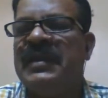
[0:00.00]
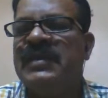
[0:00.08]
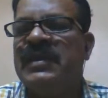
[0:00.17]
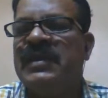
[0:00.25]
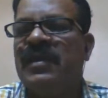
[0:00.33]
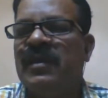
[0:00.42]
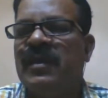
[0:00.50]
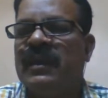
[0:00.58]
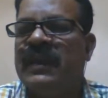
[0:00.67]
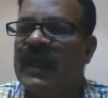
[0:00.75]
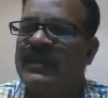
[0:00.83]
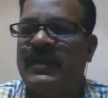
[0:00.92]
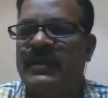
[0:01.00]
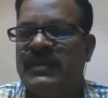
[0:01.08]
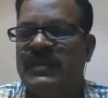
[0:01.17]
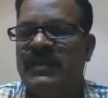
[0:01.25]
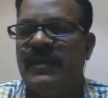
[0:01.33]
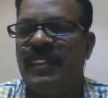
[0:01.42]
in the death rate.
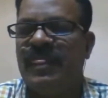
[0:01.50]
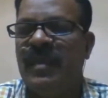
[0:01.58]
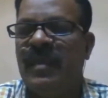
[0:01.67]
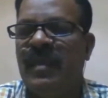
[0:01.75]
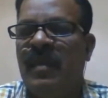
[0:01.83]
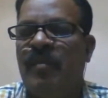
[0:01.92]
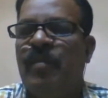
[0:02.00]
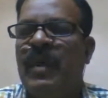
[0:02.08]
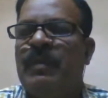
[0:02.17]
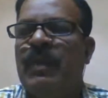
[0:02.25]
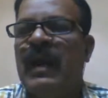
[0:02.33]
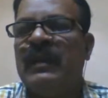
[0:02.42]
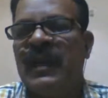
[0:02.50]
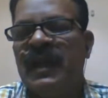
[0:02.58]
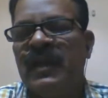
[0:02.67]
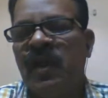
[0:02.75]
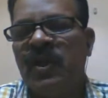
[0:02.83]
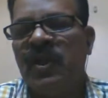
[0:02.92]
But birth rate
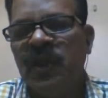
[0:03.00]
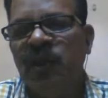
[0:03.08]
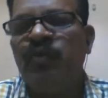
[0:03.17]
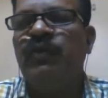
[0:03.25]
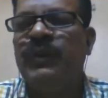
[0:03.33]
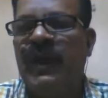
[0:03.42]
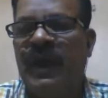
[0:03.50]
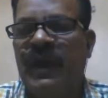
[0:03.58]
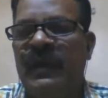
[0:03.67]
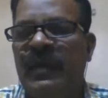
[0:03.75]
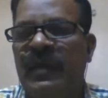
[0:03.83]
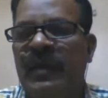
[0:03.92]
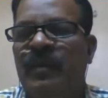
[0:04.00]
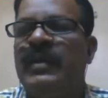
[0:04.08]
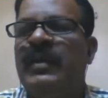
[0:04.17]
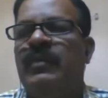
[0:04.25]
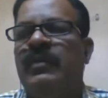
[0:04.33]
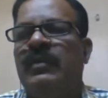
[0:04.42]
continued to be high. For
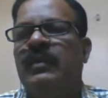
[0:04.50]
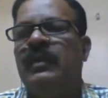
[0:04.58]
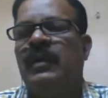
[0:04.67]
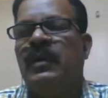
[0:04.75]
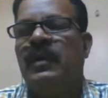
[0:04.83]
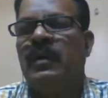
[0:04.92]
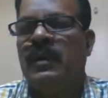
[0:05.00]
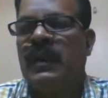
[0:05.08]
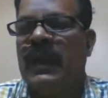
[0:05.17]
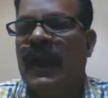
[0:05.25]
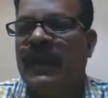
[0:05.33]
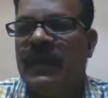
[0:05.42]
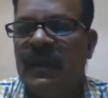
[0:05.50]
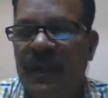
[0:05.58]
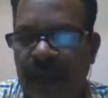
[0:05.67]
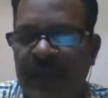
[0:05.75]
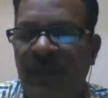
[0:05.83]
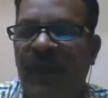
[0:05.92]
example, uh, in
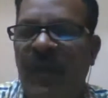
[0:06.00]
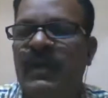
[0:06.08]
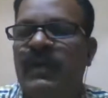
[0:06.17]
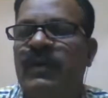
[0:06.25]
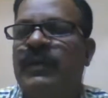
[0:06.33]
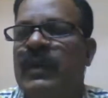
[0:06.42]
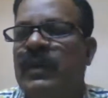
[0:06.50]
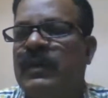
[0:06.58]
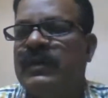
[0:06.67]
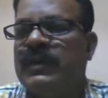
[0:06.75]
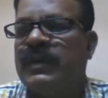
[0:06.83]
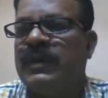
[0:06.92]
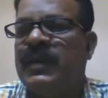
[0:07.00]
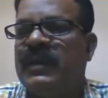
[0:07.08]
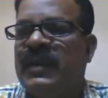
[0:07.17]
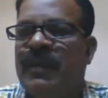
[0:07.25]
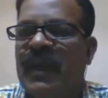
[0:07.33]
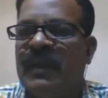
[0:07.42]
1981, you will say that the
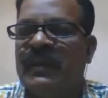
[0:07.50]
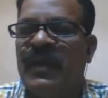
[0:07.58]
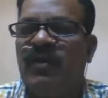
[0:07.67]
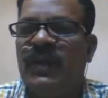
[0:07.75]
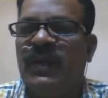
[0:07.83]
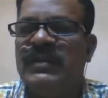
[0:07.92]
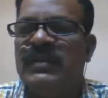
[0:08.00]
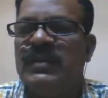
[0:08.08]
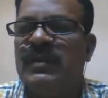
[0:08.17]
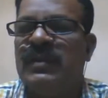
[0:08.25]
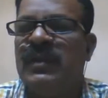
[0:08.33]
birth rate was uh,